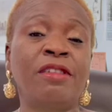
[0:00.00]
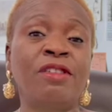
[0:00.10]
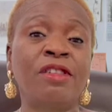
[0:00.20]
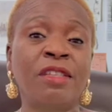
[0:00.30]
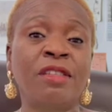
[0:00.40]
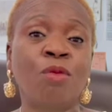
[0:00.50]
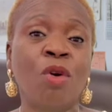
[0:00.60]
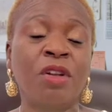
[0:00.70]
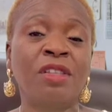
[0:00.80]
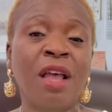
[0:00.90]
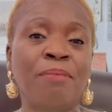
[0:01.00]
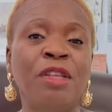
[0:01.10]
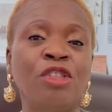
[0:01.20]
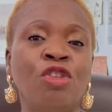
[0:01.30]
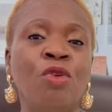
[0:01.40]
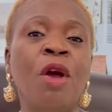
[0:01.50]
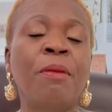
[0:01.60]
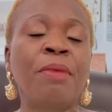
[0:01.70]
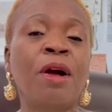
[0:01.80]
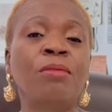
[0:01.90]
this what is happening to you
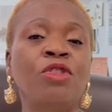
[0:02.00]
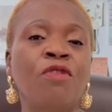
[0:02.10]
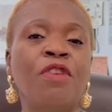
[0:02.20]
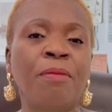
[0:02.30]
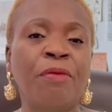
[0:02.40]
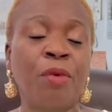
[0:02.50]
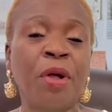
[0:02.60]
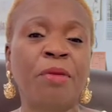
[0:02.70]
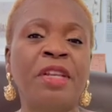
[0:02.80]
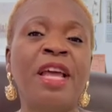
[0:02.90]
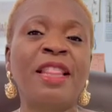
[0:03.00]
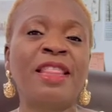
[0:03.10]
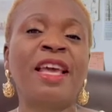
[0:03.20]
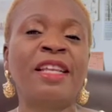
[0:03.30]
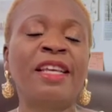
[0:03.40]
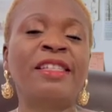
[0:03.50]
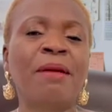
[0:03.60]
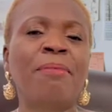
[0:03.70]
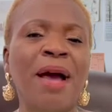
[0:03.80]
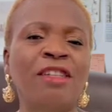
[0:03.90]
becomes overwhelming, then it's
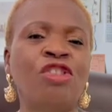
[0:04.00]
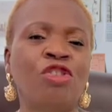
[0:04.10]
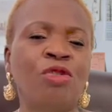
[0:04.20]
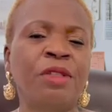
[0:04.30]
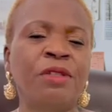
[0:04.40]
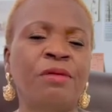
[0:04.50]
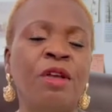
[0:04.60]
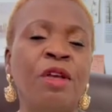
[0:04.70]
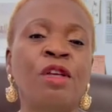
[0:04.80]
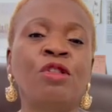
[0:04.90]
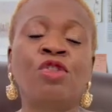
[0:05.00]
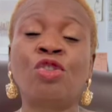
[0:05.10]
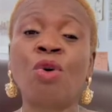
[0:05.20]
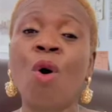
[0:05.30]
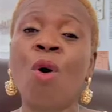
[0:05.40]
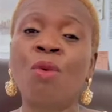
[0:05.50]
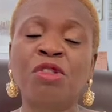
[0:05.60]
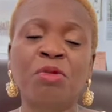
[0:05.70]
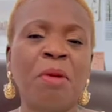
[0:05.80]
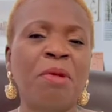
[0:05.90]
a bad stress. So
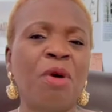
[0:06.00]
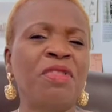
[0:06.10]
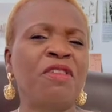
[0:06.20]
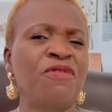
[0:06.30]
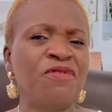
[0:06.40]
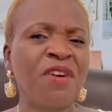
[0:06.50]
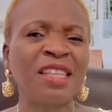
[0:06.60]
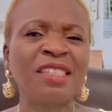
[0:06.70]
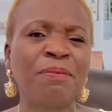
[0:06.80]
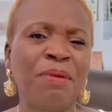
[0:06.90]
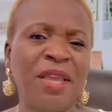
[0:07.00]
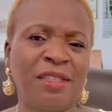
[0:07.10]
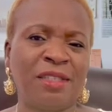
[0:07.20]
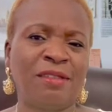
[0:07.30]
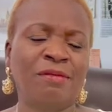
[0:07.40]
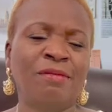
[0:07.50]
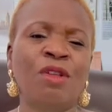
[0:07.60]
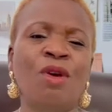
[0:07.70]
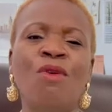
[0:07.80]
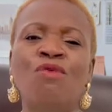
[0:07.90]
always remember, with the fast pace
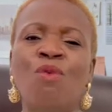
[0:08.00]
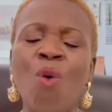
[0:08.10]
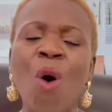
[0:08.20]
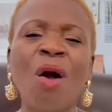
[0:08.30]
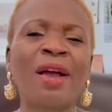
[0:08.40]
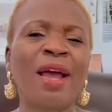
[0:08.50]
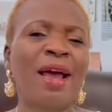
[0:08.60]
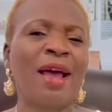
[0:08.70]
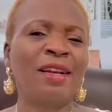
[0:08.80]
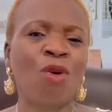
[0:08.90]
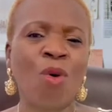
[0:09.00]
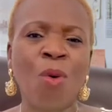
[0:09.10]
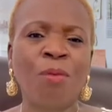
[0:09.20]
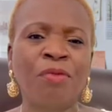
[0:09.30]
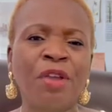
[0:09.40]
of work and home,